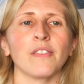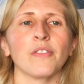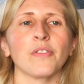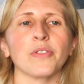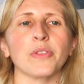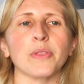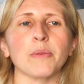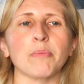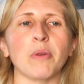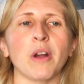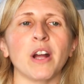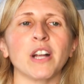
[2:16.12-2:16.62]

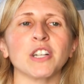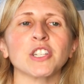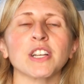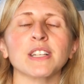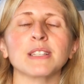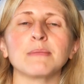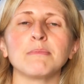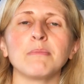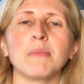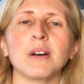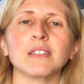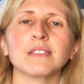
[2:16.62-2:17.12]
The
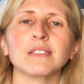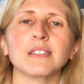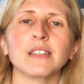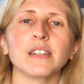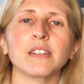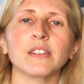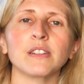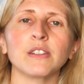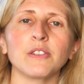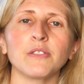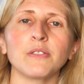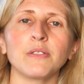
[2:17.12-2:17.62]
projects must
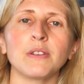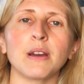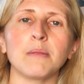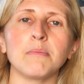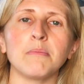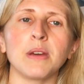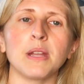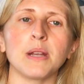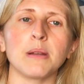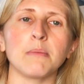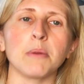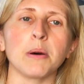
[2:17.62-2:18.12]
include a
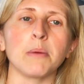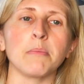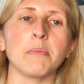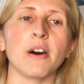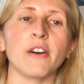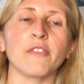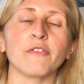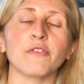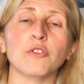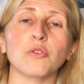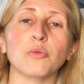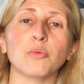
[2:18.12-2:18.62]
minimum
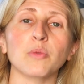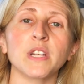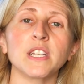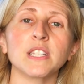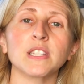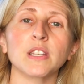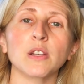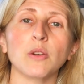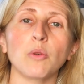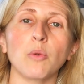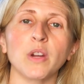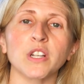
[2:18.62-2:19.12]
of 3
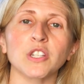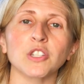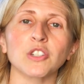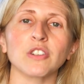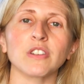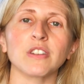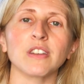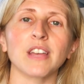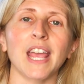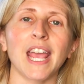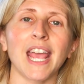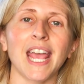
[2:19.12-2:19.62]

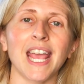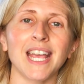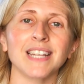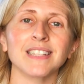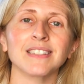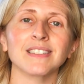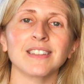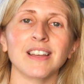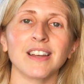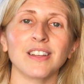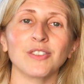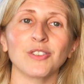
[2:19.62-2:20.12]
sequential
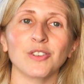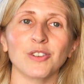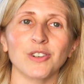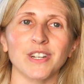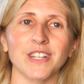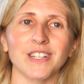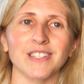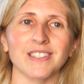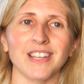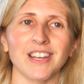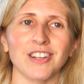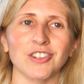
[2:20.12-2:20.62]
hands-on
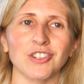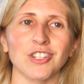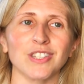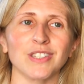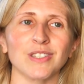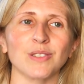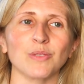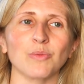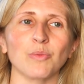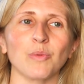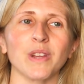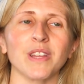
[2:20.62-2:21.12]
learning
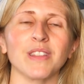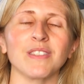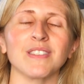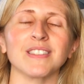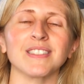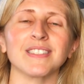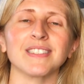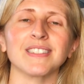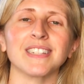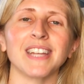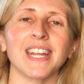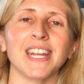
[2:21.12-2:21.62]
sessions with
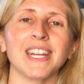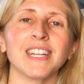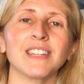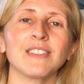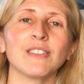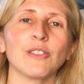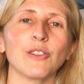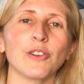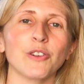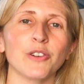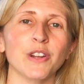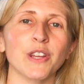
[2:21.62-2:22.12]

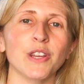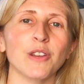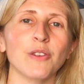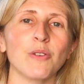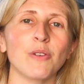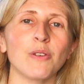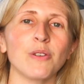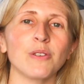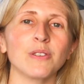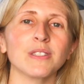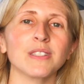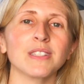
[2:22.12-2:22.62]
stated learning
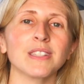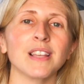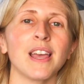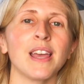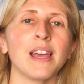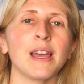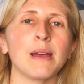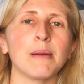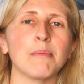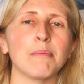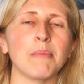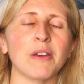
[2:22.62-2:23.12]
goals,
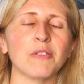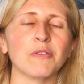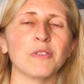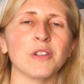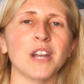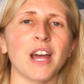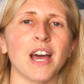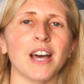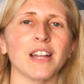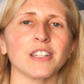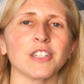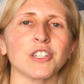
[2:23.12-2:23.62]

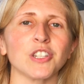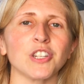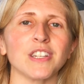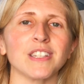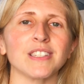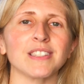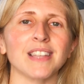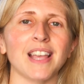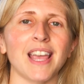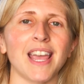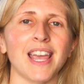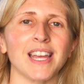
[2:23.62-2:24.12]

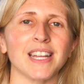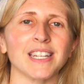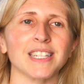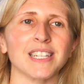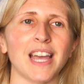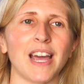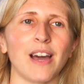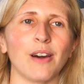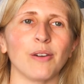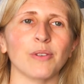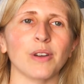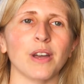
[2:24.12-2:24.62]
methodologies, and
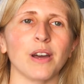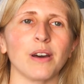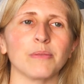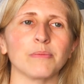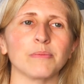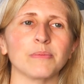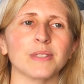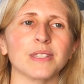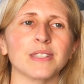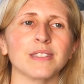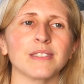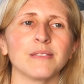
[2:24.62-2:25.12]

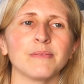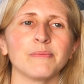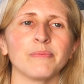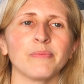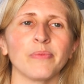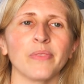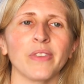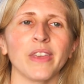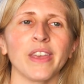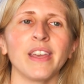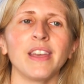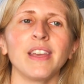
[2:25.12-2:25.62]
outcomes.
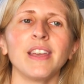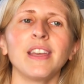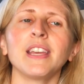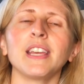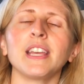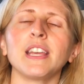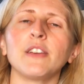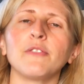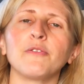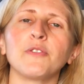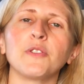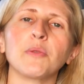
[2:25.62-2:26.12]

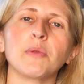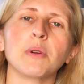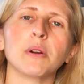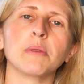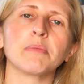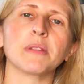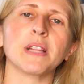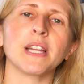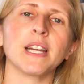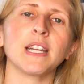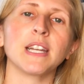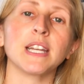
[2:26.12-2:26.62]
If you are
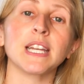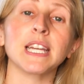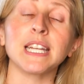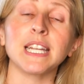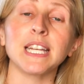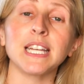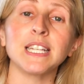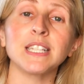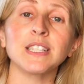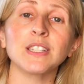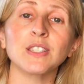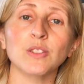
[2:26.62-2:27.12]
planning
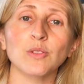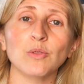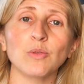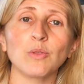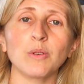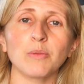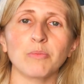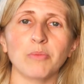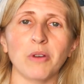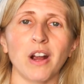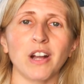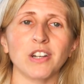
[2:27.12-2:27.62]
an
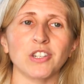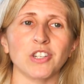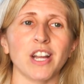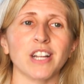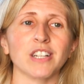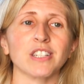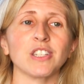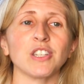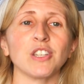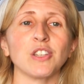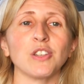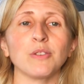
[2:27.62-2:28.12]
in-school
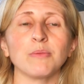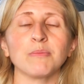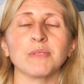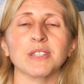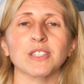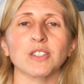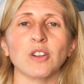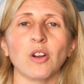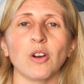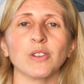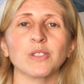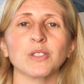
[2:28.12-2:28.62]
project, you
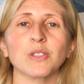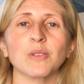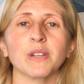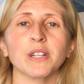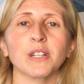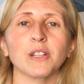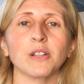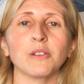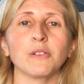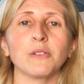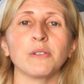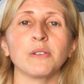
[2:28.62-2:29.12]
must also
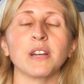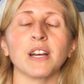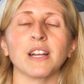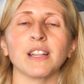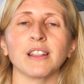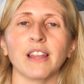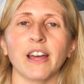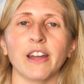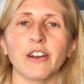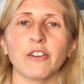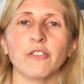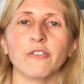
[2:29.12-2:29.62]
include a
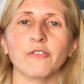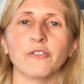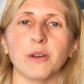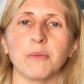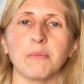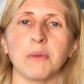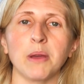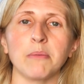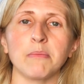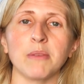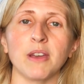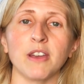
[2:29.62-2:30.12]
letter of
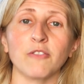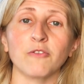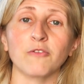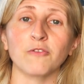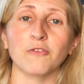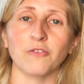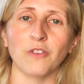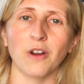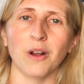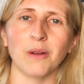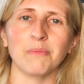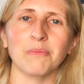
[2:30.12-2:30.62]
commitment
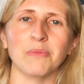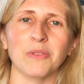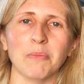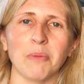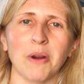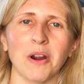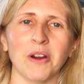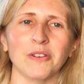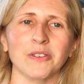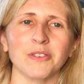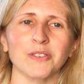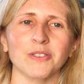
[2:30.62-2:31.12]
from the
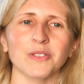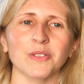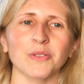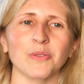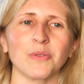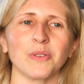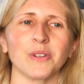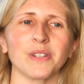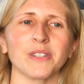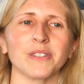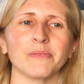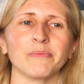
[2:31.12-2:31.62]
partner
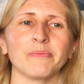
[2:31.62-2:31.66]
school.